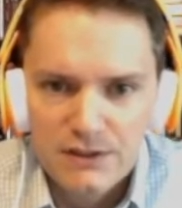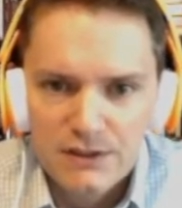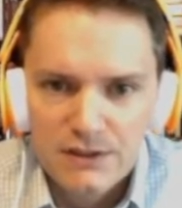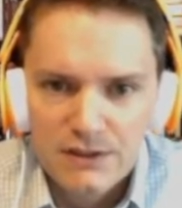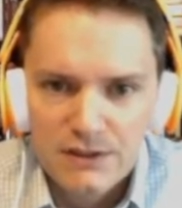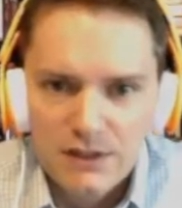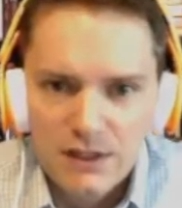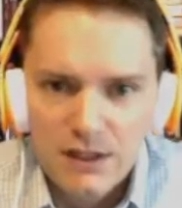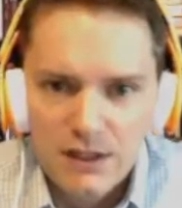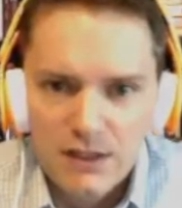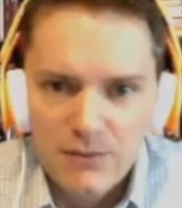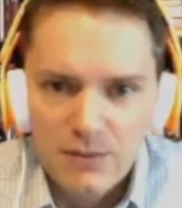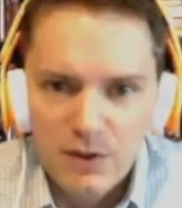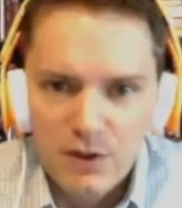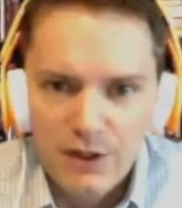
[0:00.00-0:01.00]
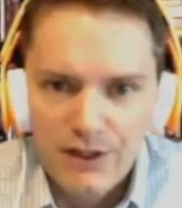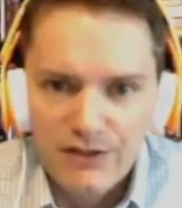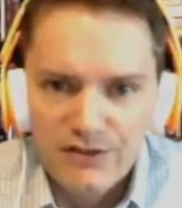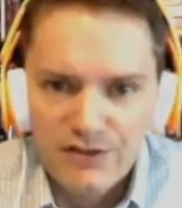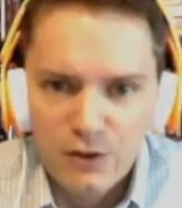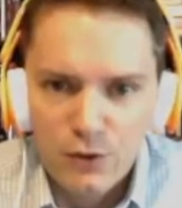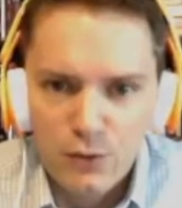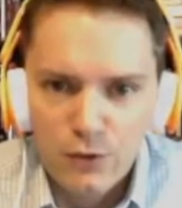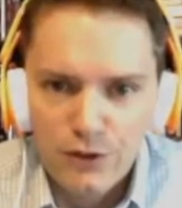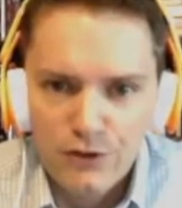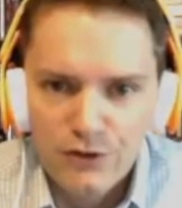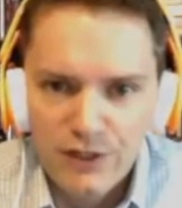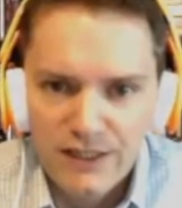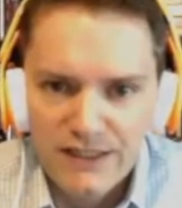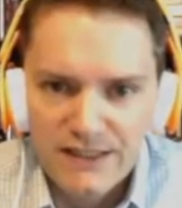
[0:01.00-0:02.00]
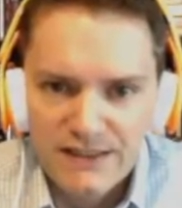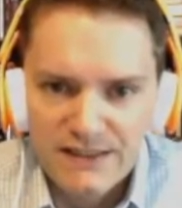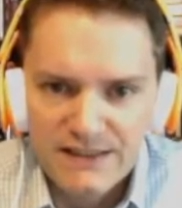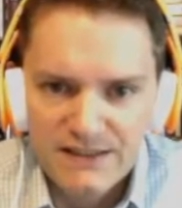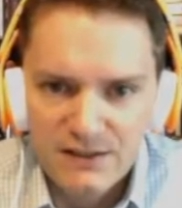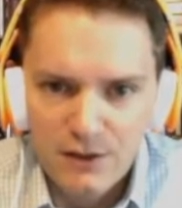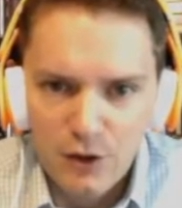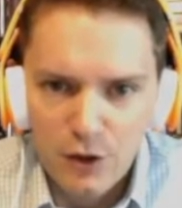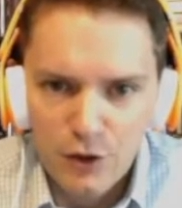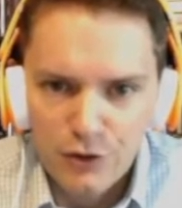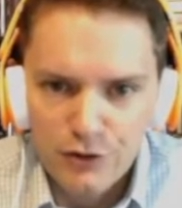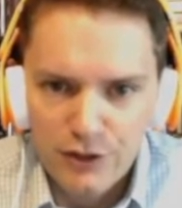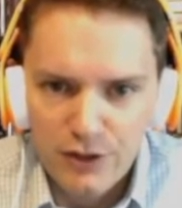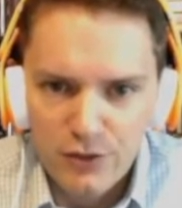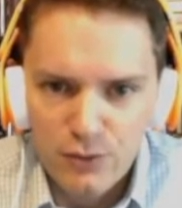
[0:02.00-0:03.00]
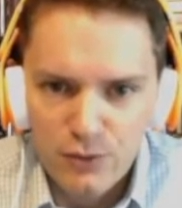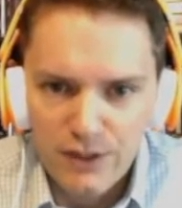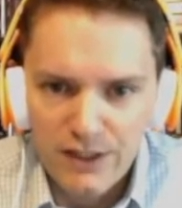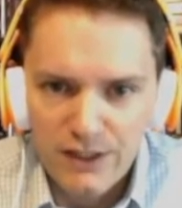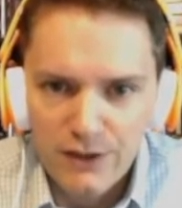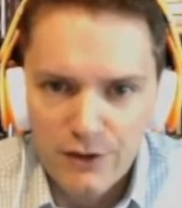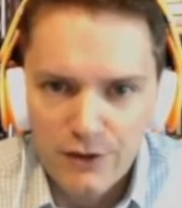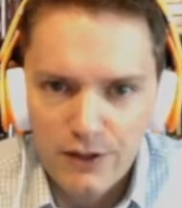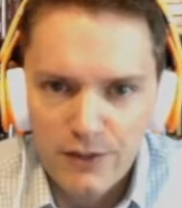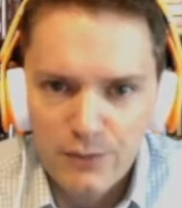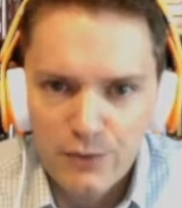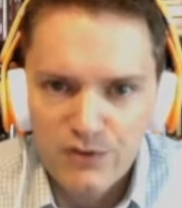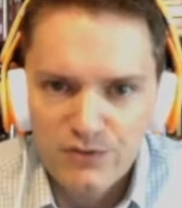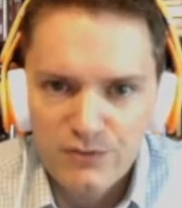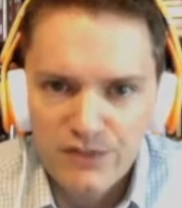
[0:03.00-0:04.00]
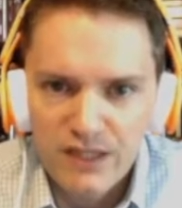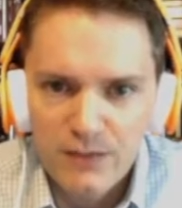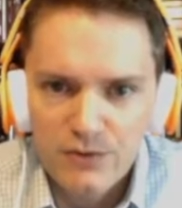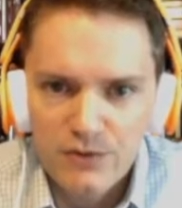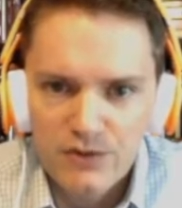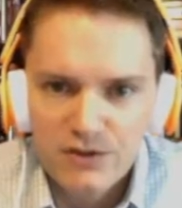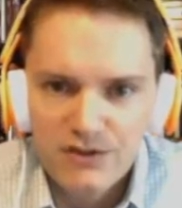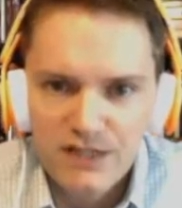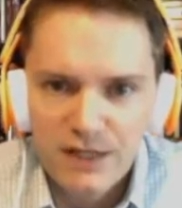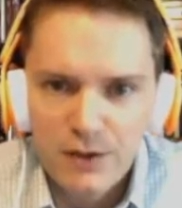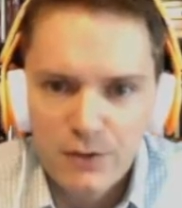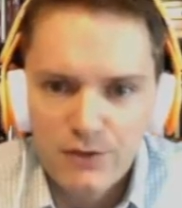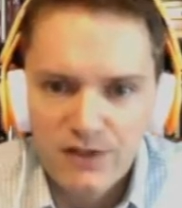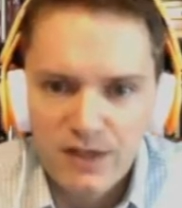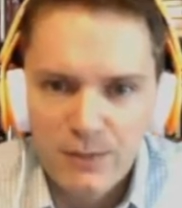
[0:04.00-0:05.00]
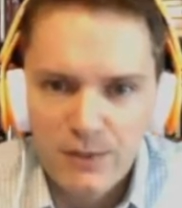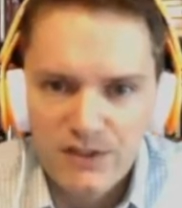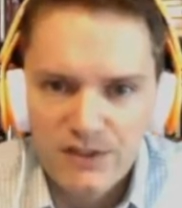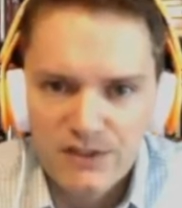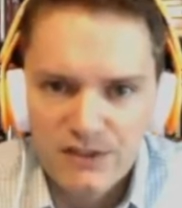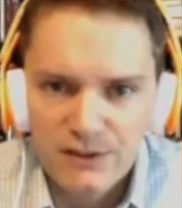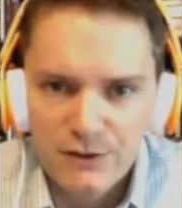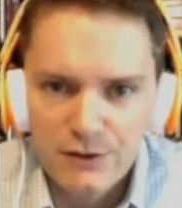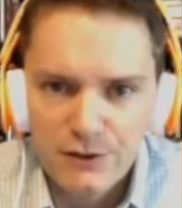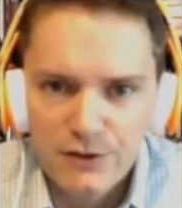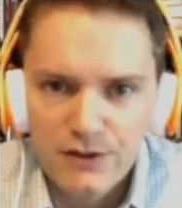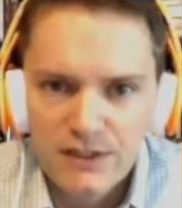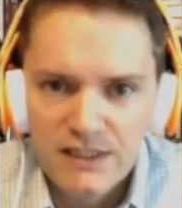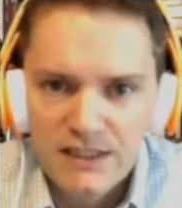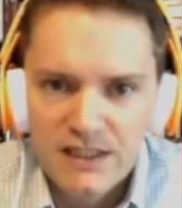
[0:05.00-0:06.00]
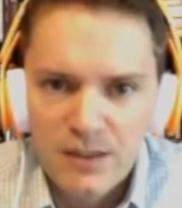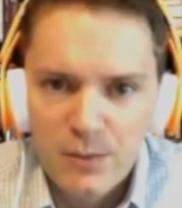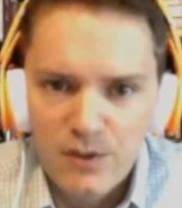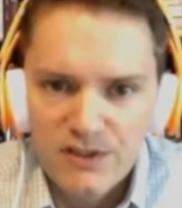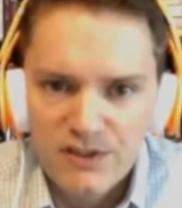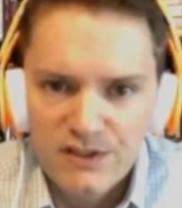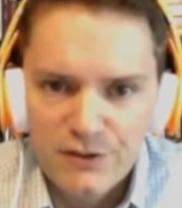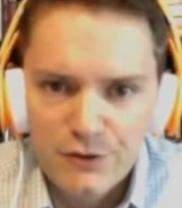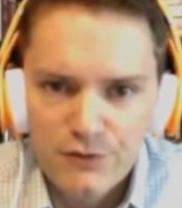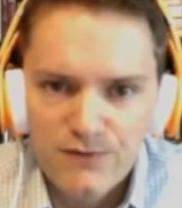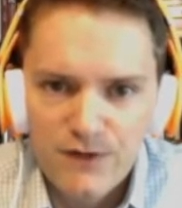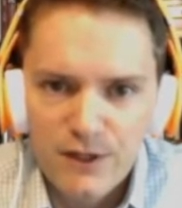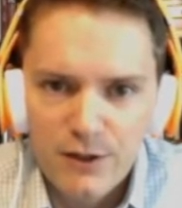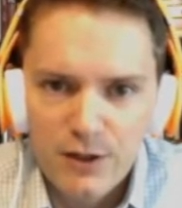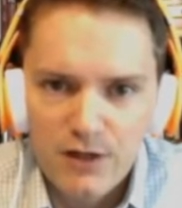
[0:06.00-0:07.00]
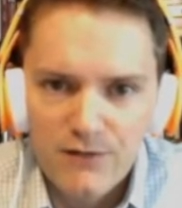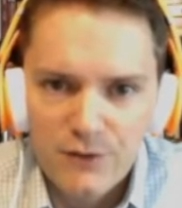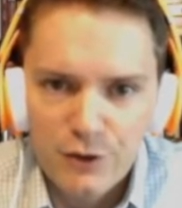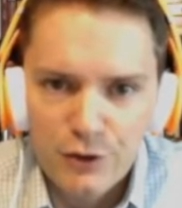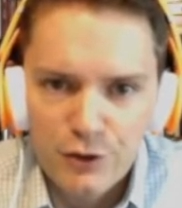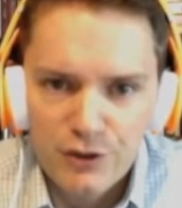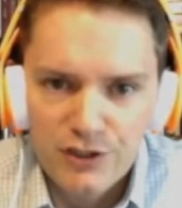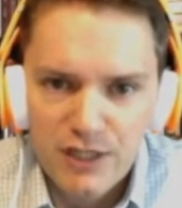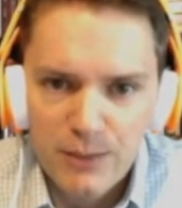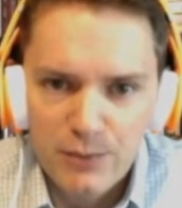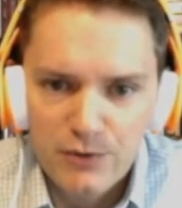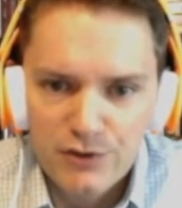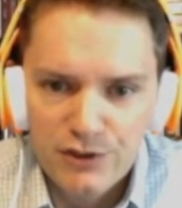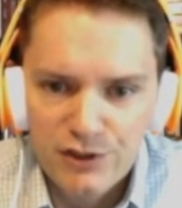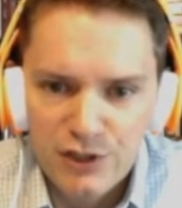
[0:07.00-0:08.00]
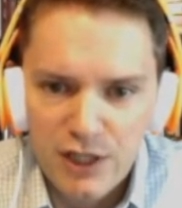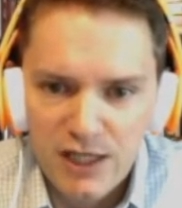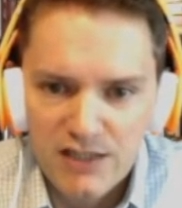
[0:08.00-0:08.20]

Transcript: Alright, so we're going to try to get this archer out of the way here and put some damage on the tower with that musketeer. The musketeer will fire off a good couple of shots